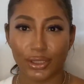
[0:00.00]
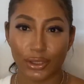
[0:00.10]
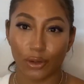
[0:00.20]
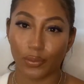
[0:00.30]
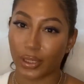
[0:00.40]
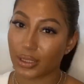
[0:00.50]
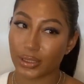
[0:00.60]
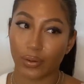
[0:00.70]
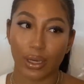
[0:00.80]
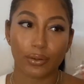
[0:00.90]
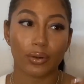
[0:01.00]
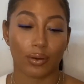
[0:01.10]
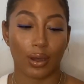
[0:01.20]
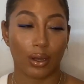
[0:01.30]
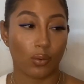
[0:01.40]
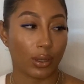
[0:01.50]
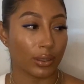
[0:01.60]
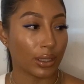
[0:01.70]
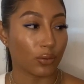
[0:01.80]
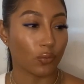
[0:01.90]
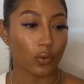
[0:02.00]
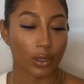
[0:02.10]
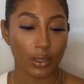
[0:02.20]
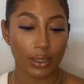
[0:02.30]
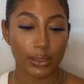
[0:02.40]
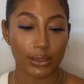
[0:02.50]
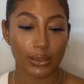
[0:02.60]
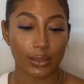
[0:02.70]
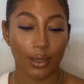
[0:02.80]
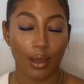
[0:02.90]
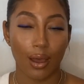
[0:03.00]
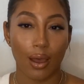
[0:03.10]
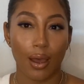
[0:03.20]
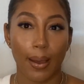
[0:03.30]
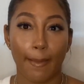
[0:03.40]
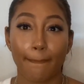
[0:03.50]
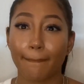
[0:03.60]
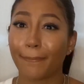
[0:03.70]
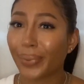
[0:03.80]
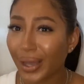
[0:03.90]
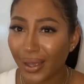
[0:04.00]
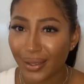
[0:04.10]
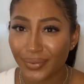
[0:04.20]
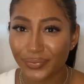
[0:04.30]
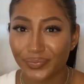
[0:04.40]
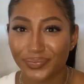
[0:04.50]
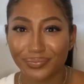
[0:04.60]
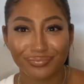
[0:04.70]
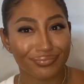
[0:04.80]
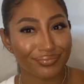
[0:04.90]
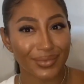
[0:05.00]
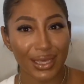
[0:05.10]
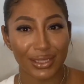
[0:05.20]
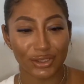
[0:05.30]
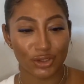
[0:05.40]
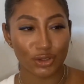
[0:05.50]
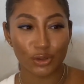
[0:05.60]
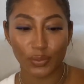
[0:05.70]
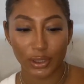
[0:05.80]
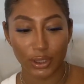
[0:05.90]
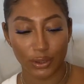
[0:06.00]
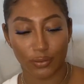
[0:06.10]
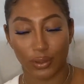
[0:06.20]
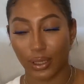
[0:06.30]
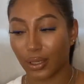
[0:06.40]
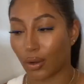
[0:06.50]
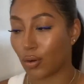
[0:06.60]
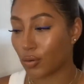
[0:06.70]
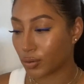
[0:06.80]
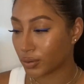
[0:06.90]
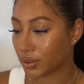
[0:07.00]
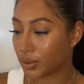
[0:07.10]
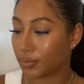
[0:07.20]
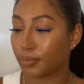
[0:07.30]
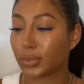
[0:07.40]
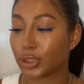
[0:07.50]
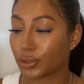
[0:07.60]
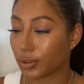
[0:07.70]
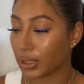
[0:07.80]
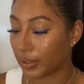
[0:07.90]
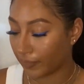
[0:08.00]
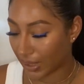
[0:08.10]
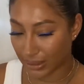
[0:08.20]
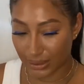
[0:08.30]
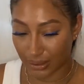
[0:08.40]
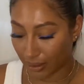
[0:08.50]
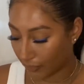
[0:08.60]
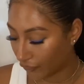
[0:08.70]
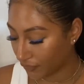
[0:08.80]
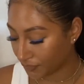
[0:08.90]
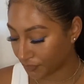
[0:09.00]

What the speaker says: opened it, so I don't know how well it works, but it's super cute. It holds majority of my stuff,